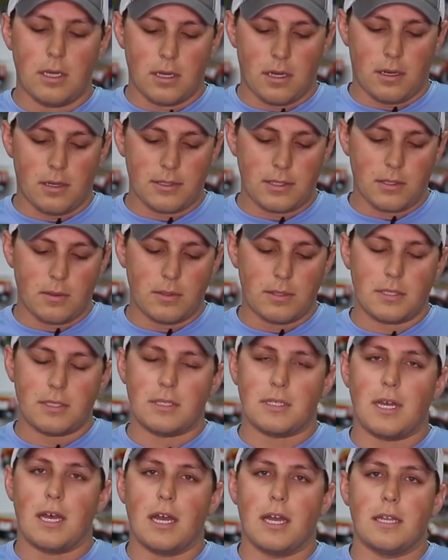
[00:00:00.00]
Also, it's
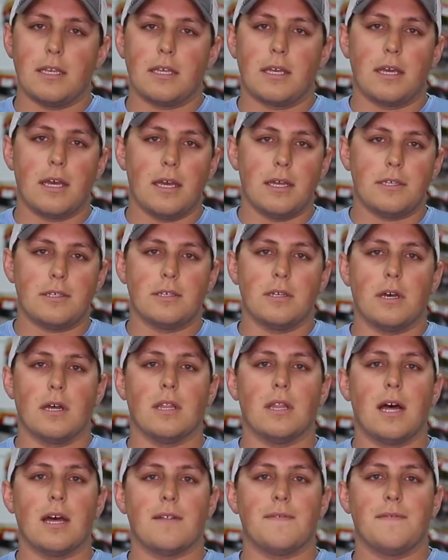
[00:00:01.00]
designed to catch a
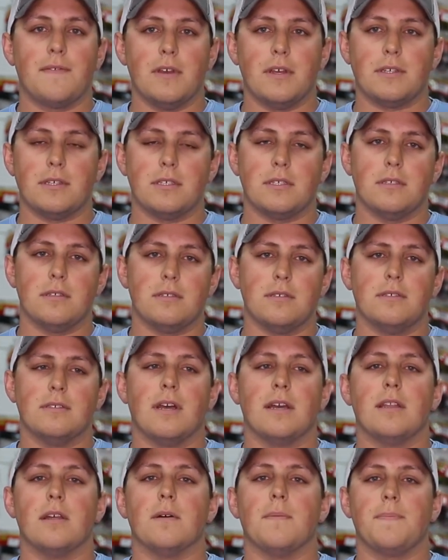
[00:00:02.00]
lot of fish. It's
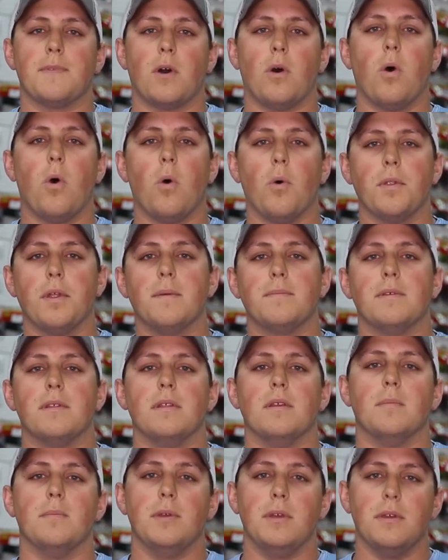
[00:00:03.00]
designed to hold up to
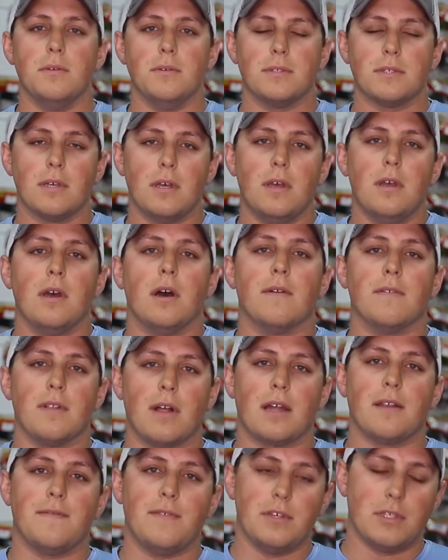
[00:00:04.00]
the abuse of a
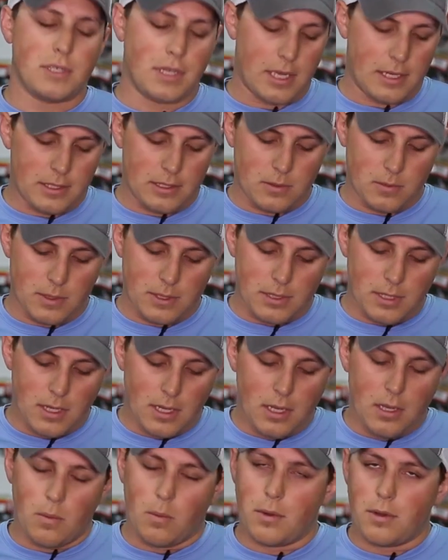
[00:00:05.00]
lot of fish catchers, which
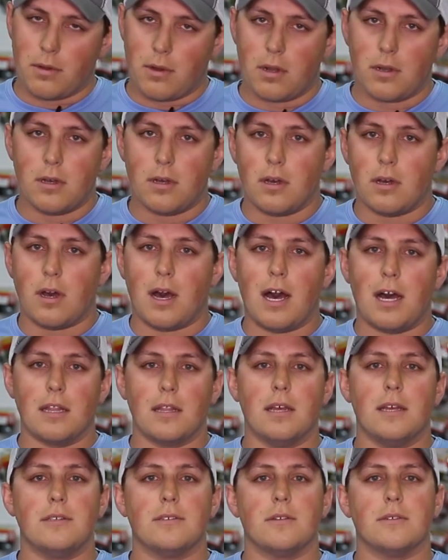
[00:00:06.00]
when you're on a hot
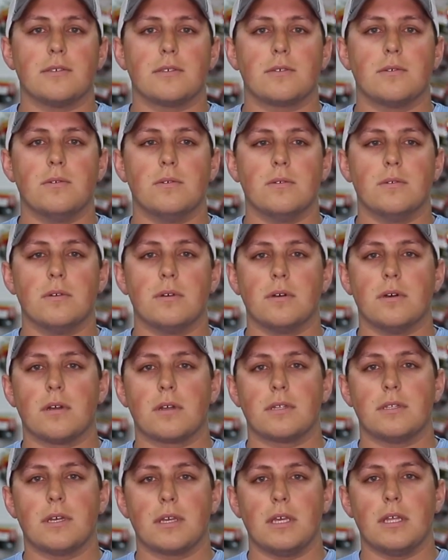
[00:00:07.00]
ledge on a school, on
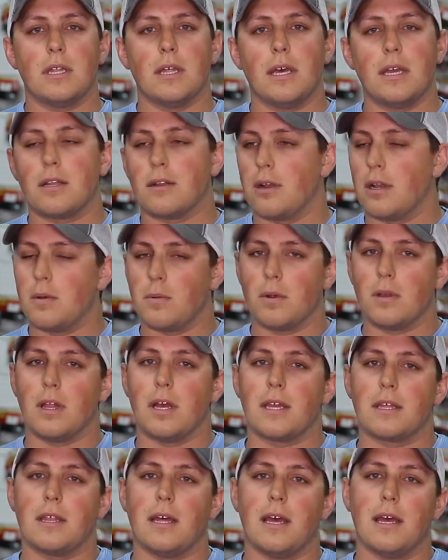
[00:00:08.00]
Kentucky Lake, or anywhere
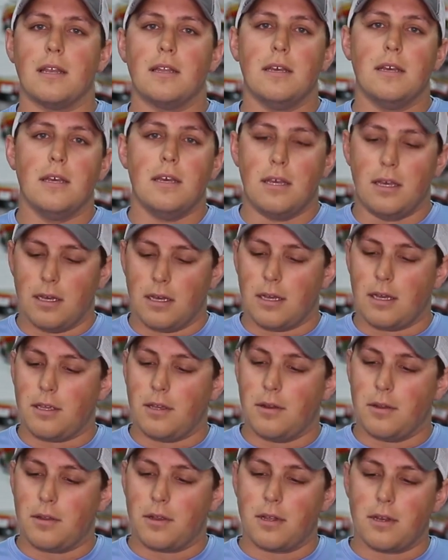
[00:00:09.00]
like that,
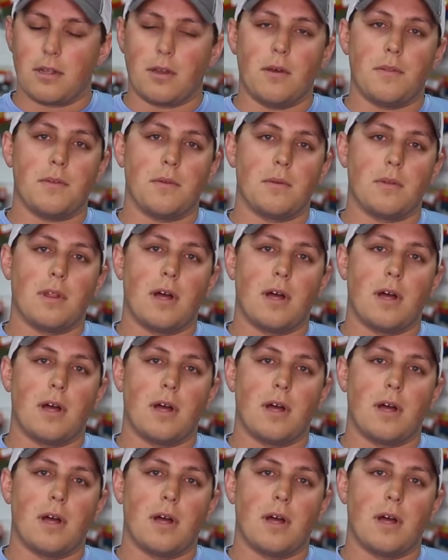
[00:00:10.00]
you know you're going to go through a